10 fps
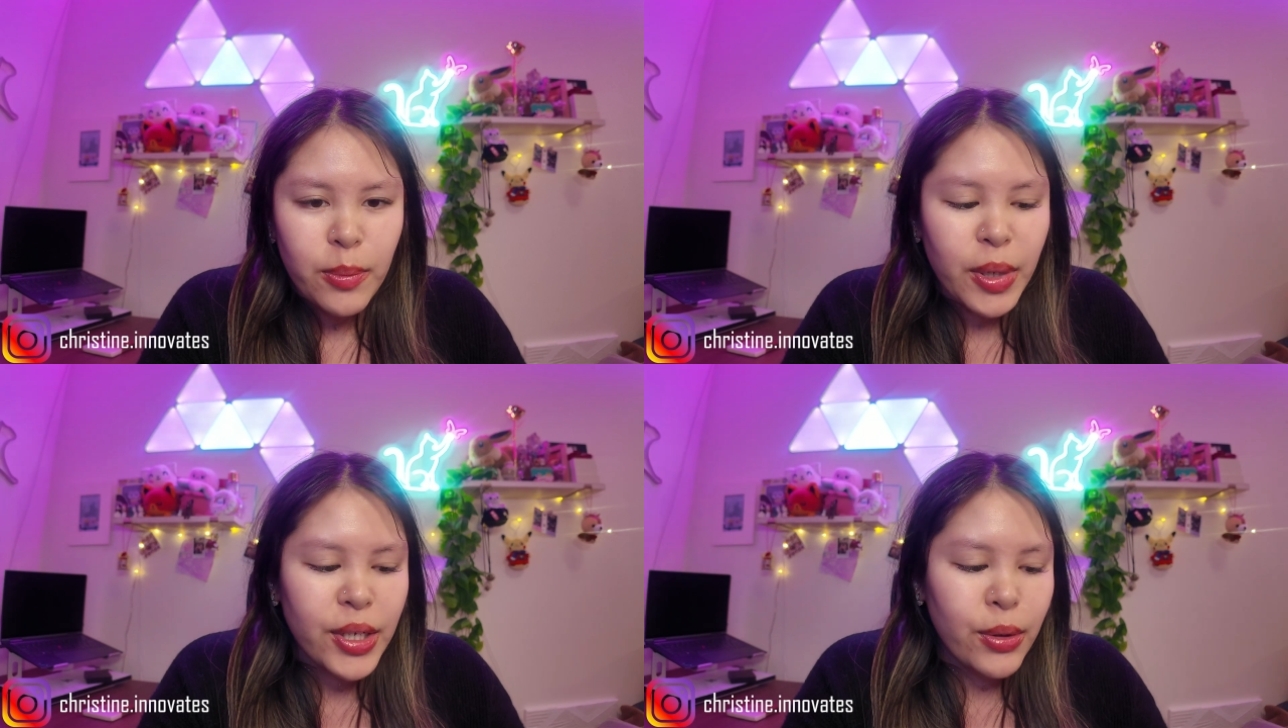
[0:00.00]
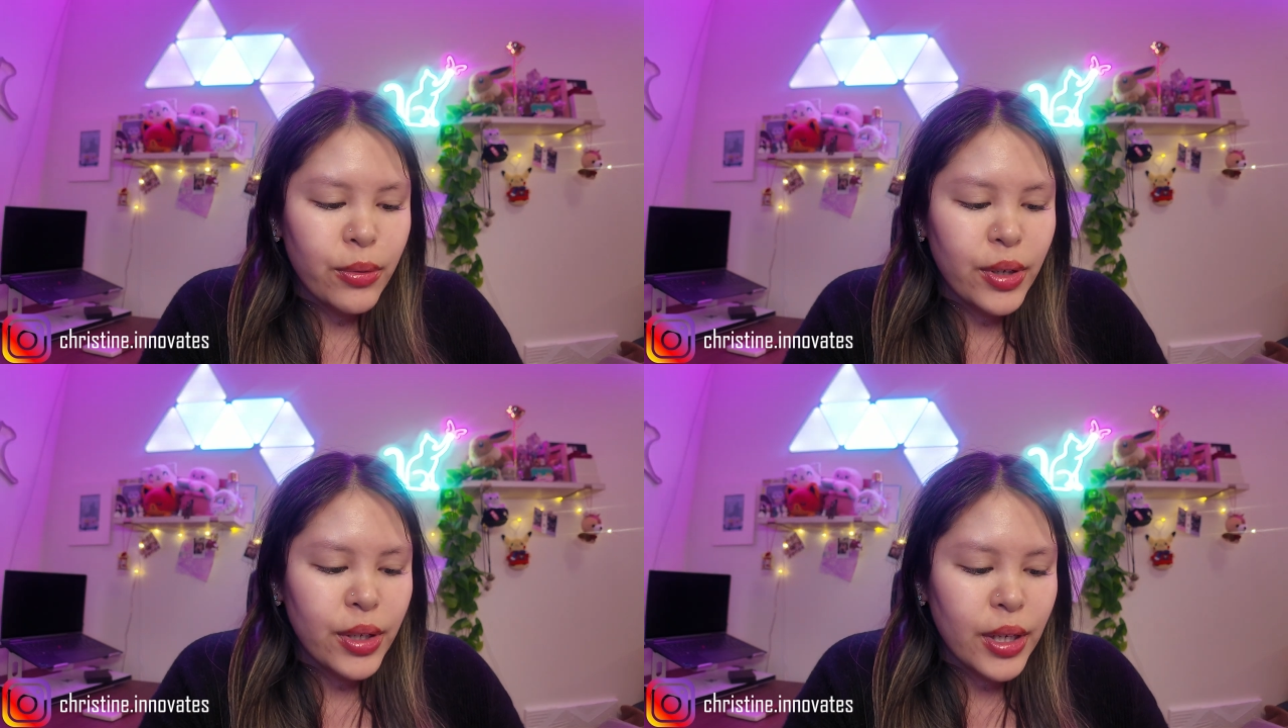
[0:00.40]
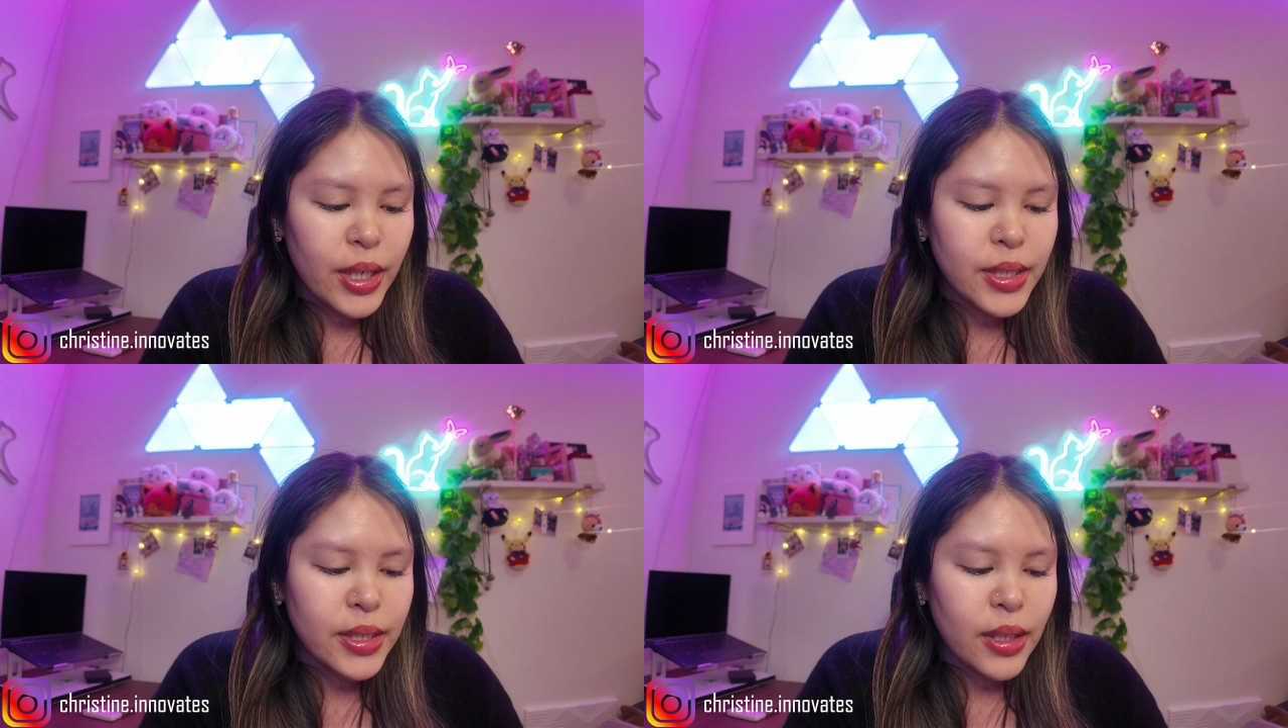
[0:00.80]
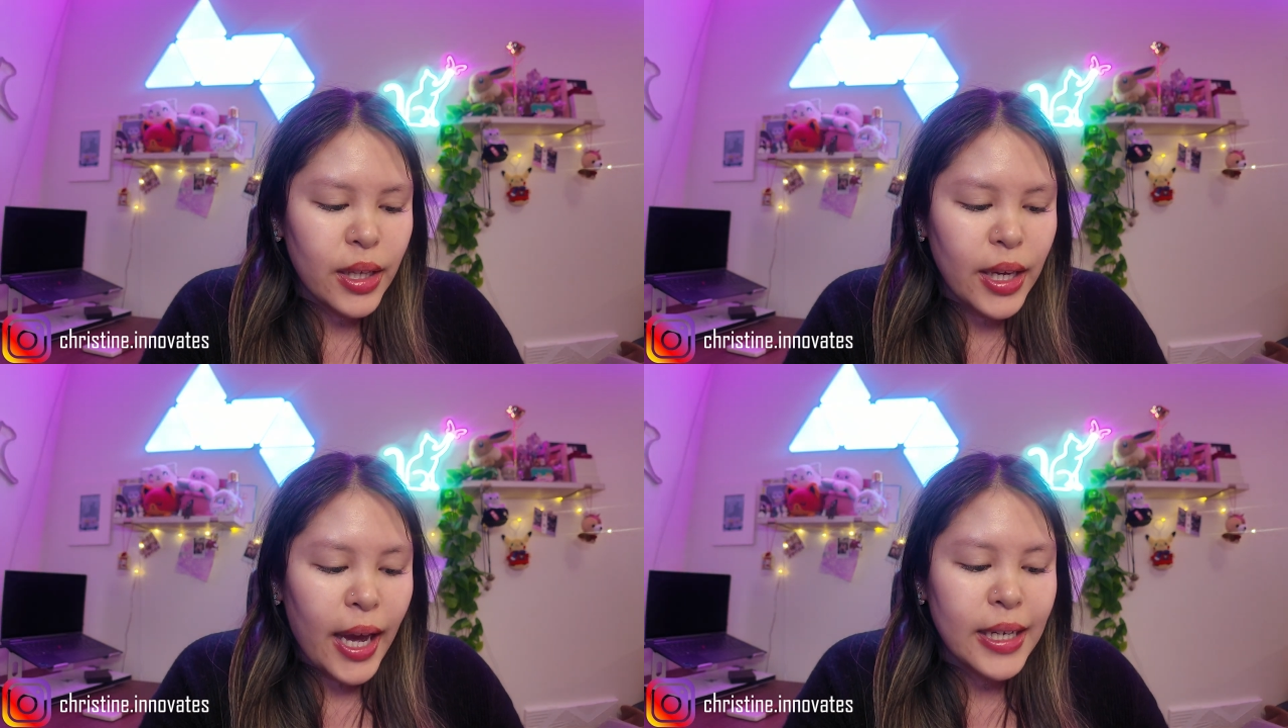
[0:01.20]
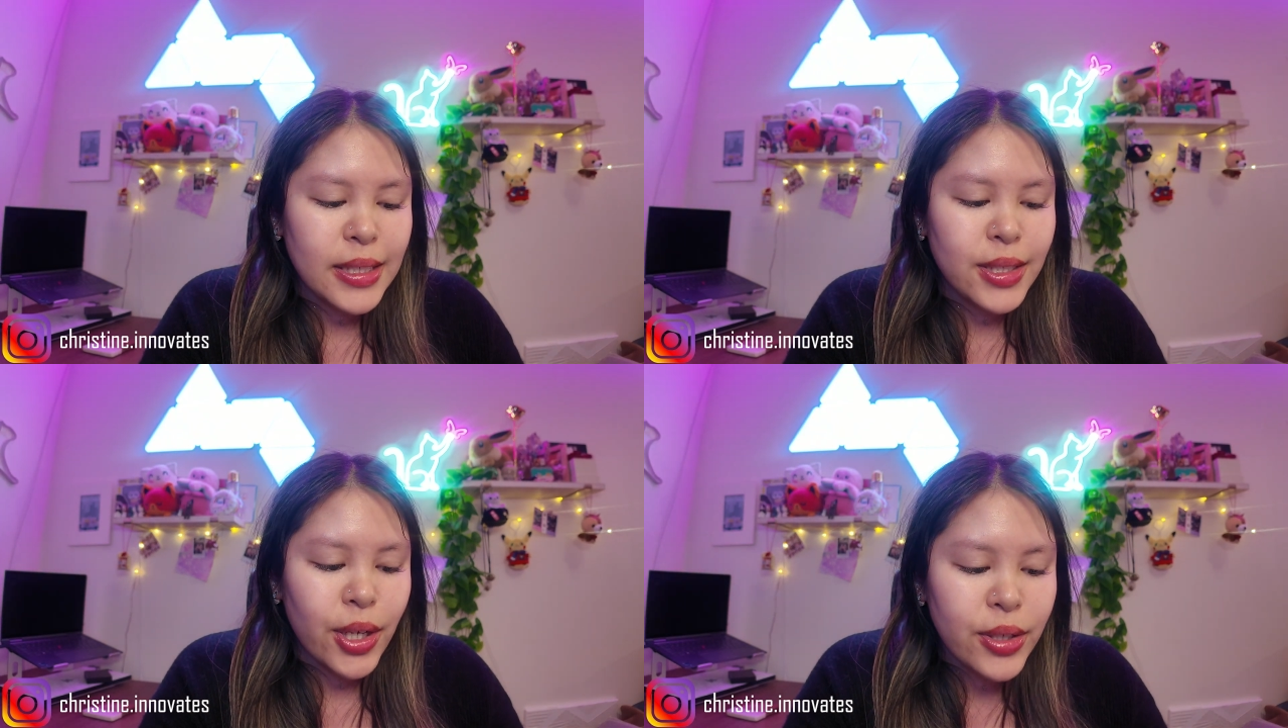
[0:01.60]
but I didn't realize, like, as
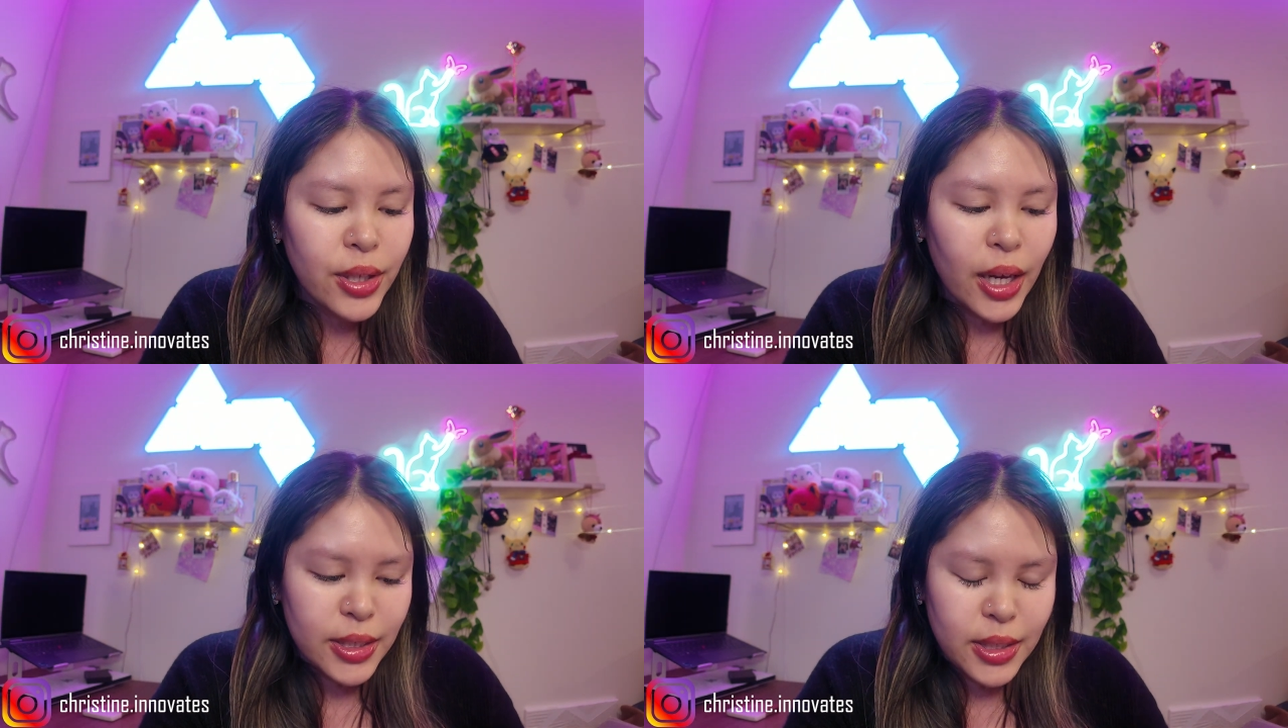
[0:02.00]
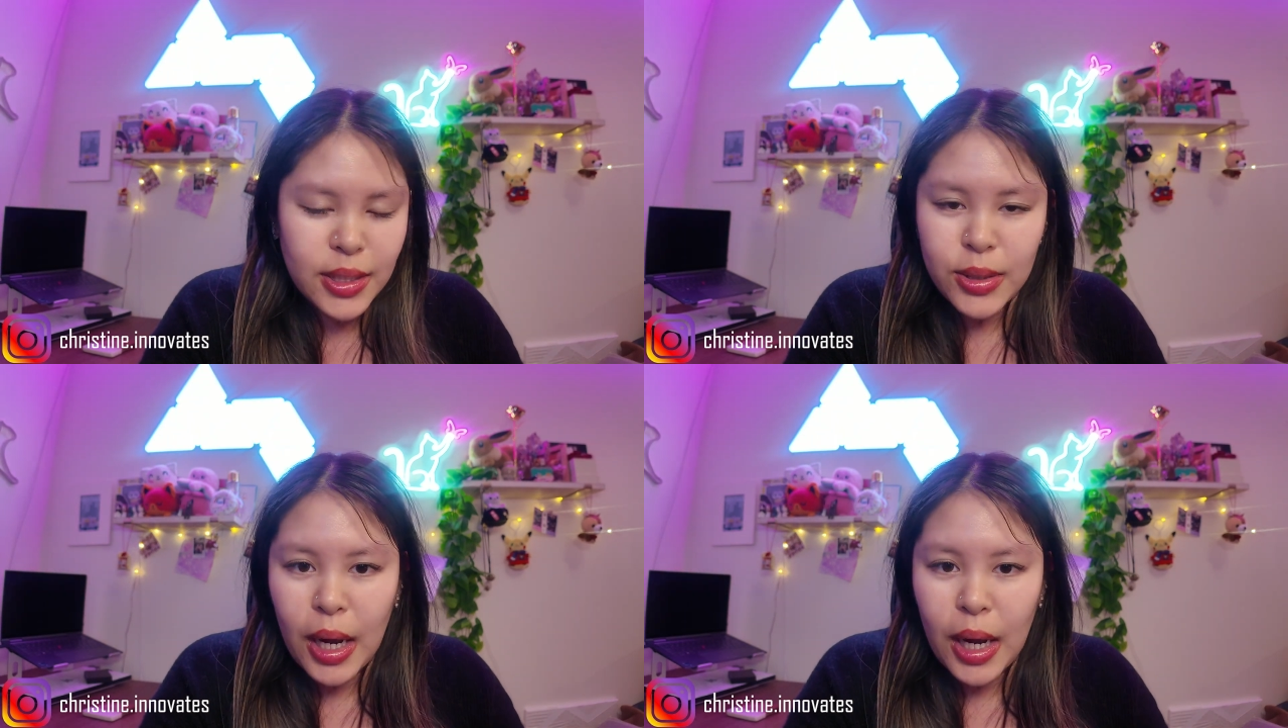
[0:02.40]
sunglasses,